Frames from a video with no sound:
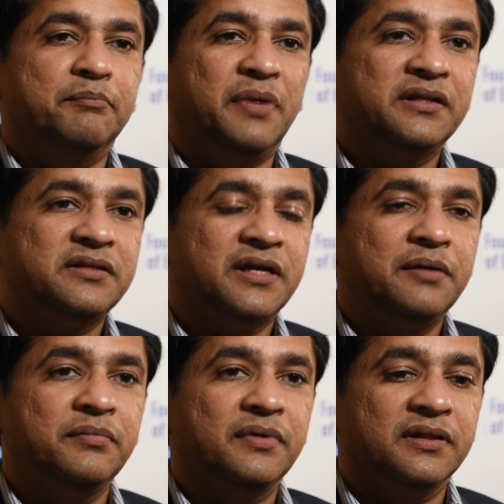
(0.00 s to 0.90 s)
By the
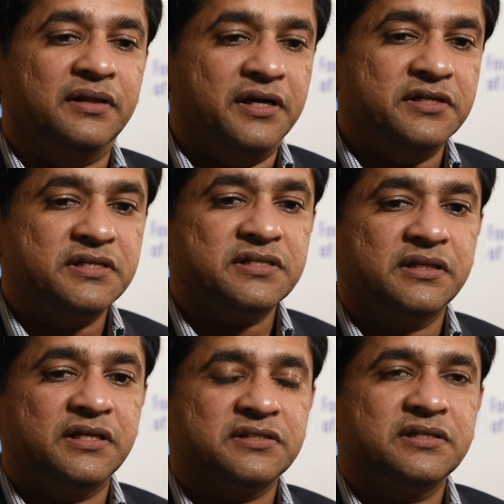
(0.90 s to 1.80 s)
time the
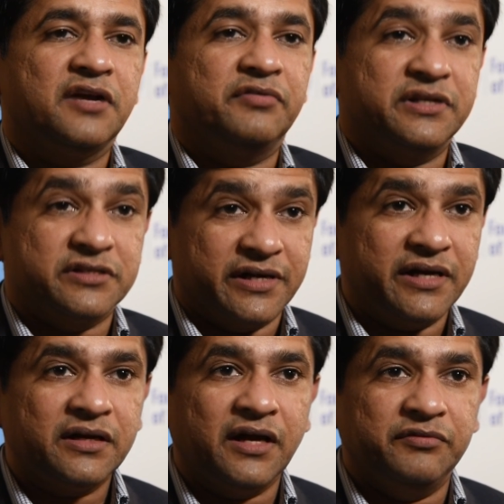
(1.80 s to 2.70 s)
diseases they see are very
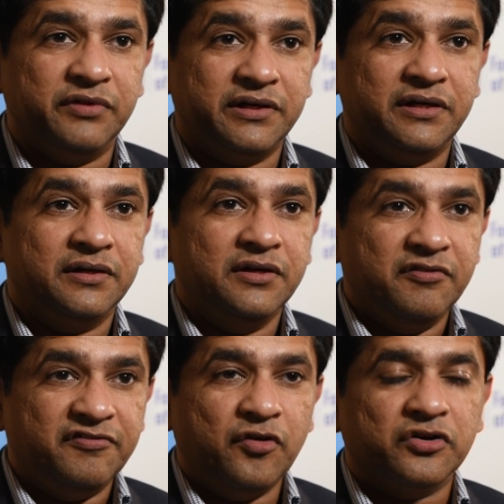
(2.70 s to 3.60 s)
rare and very
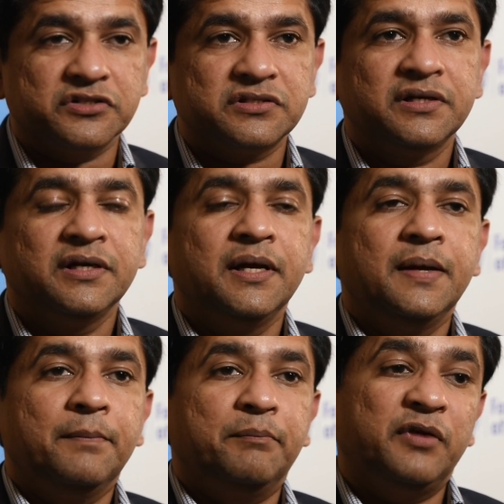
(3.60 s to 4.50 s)
focused.
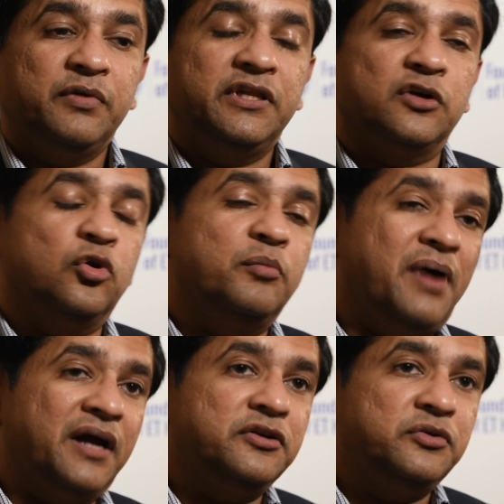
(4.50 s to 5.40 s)
But when they go
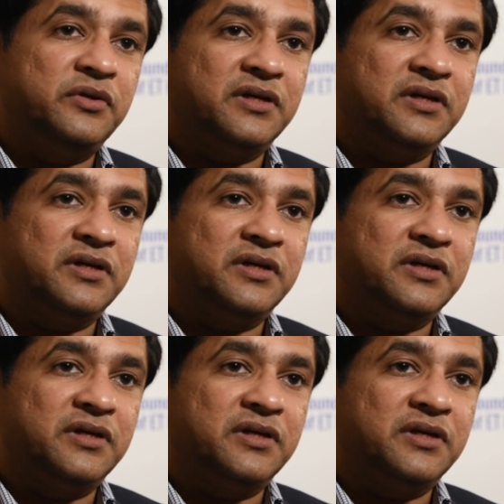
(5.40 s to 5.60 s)
back into